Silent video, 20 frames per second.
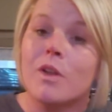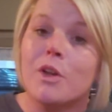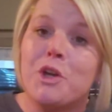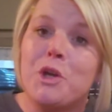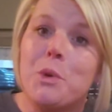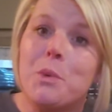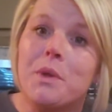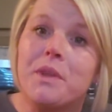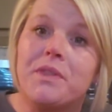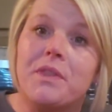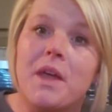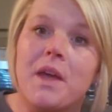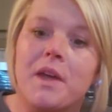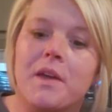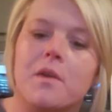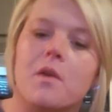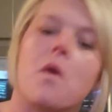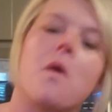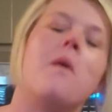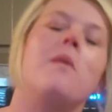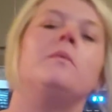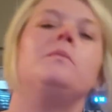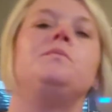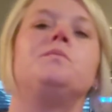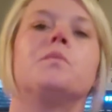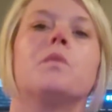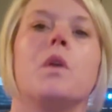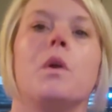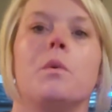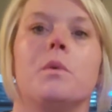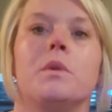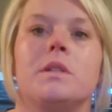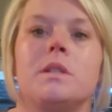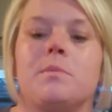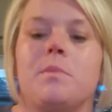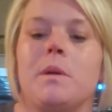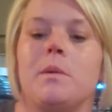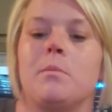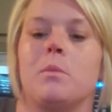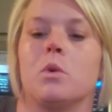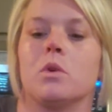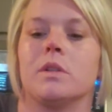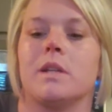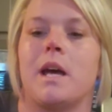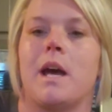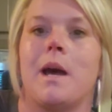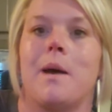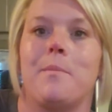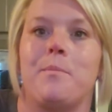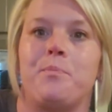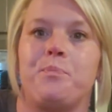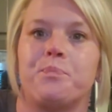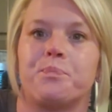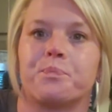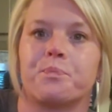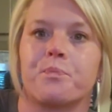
you would think you would spend more time,